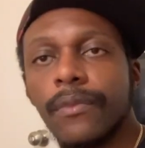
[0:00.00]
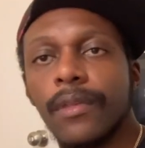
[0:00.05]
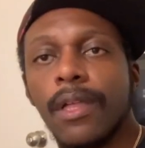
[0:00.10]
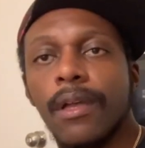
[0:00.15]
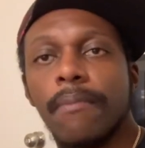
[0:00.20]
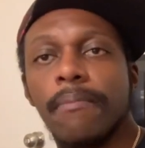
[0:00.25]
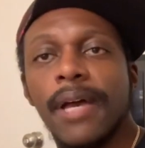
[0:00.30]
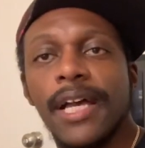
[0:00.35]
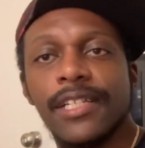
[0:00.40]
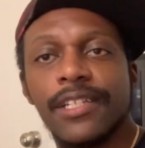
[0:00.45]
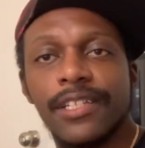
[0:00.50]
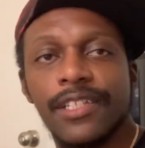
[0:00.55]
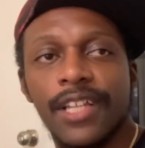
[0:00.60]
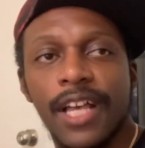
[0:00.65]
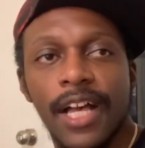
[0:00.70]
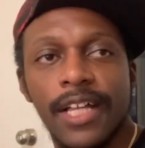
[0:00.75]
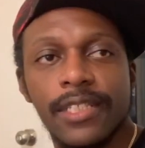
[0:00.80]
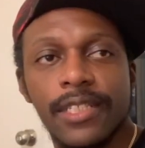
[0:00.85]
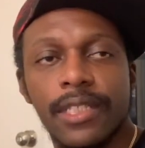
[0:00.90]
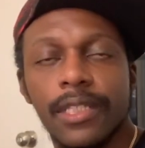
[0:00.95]
Magic
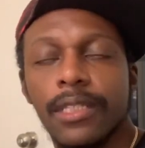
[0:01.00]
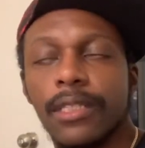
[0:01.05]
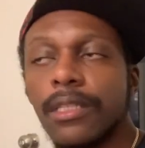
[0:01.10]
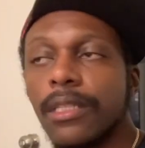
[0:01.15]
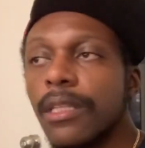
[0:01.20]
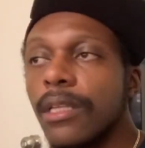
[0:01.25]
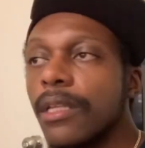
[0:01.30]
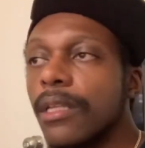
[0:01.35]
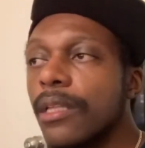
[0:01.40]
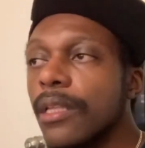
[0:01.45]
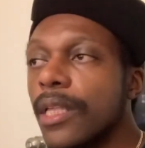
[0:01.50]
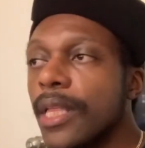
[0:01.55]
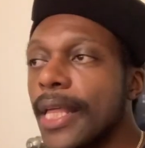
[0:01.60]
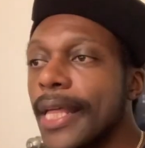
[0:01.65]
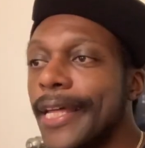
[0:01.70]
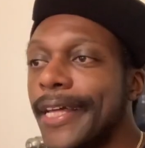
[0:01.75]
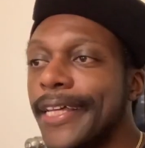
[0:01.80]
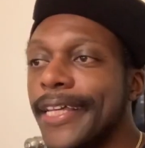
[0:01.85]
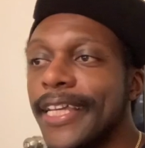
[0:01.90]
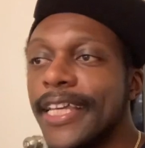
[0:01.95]
Johnson,
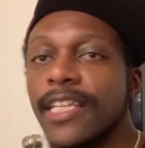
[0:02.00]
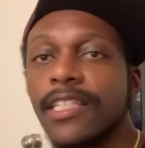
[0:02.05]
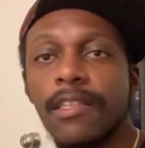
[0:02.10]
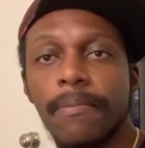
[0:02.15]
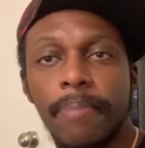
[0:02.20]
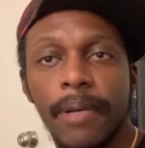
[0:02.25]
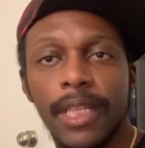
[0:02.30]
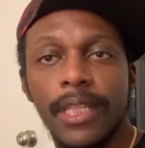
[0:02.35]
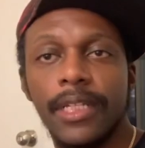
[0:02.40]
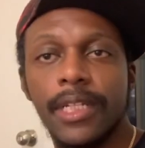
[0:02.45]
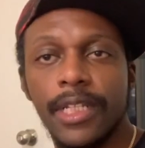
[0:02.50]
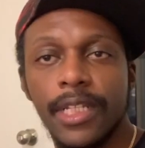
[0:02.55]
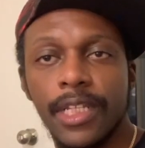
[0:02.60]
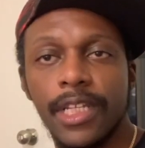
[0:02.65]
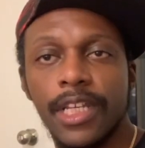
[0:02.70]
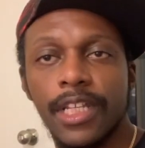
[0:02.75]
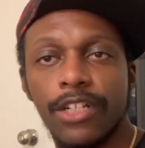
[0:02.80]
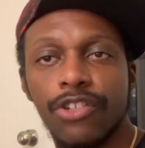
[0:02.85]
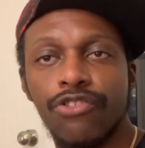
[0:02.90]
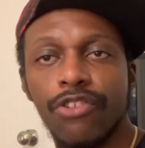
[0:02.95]
his ability to
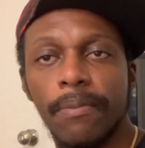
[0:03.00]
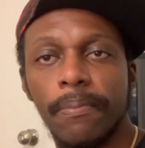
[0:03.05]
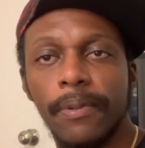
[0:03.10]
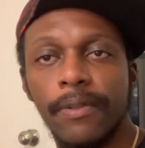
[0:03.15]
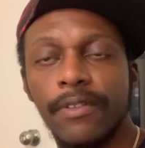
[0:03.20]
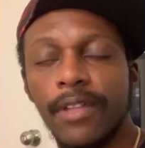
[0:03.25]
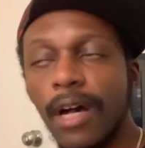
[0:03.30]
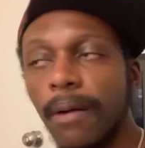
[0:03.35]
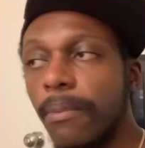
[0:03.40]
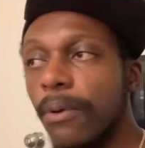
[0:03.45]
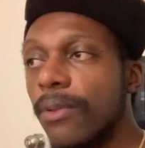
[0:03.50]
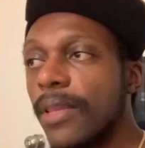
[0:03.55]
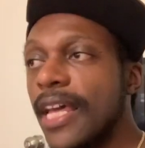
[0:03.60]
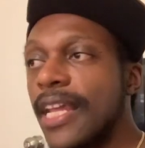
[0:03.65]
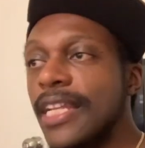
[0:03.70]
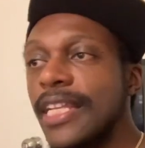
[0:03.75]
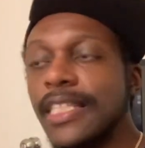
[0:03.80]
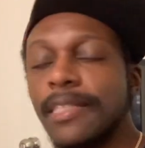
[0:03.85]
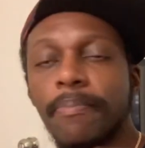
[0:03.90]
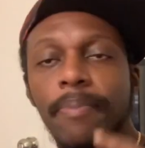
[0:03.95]
get a triple-double and
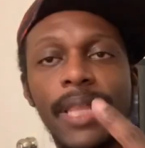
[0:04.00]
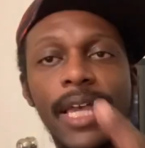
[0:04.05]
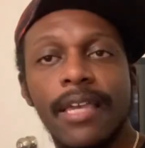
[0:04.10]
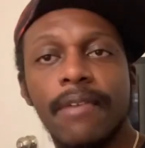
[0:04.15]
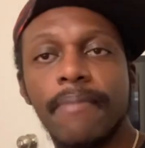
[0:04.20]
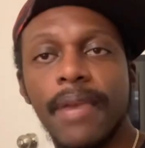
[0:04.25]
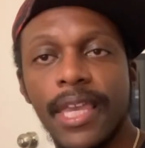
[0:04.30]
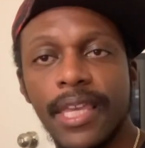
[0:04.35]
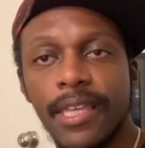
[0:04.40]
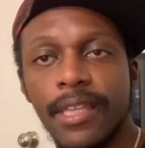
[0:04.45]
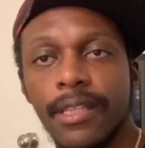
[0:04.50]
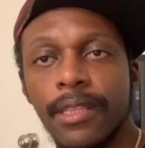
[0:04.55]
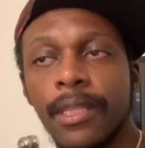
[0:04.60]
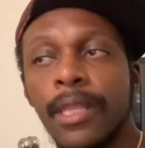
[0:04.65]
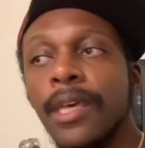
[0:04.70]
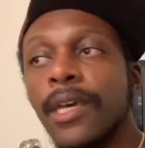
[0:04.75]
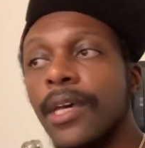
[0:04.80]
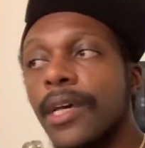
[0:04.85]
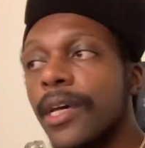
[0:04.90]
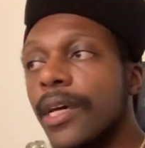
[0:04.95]
his playmaking,
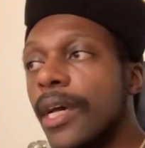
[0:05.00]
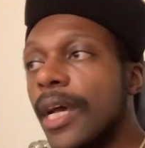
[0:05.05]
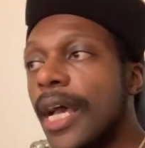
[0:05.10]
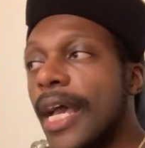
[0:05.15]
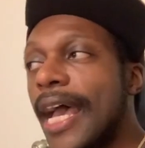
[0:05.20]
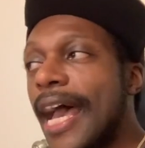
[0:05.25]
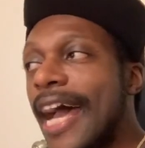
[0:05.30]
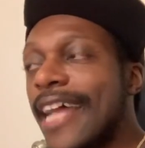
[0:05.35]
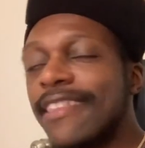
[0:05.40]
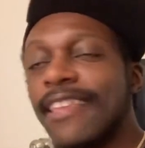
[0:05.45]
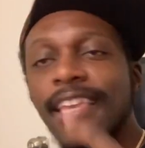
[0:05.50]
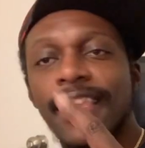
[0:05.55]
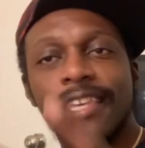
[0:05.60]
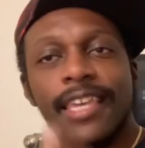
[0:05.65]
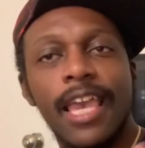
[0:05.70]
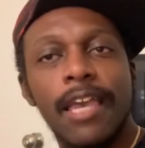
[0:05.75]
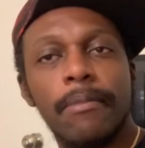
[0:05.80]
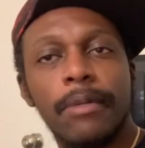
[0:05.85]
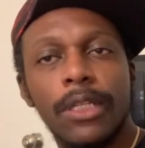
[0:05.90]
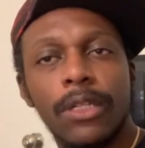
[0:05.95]
I think,
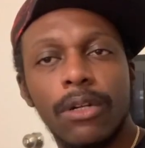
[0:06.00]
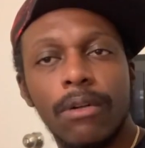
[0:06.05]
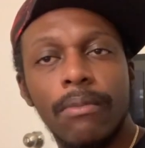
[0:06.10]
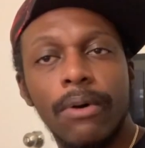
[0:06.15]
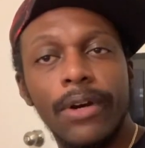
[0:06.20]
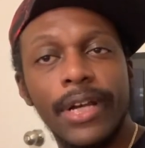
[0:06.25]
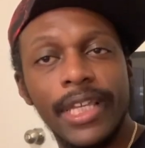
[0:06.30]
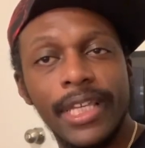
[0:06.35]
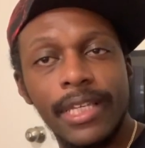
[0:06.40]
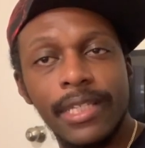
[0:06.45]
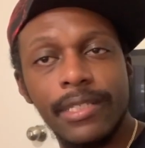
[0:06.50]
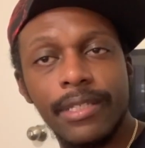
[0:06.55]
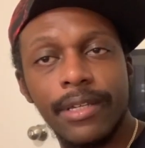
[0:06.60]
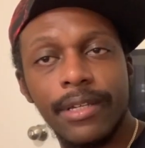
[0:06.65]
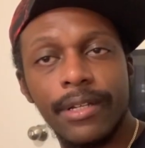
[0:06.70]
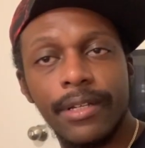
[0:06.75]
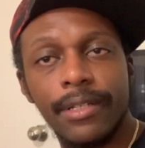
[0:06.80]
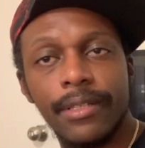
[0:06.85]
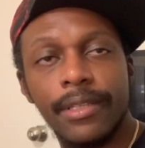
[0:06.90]
came a little more easier.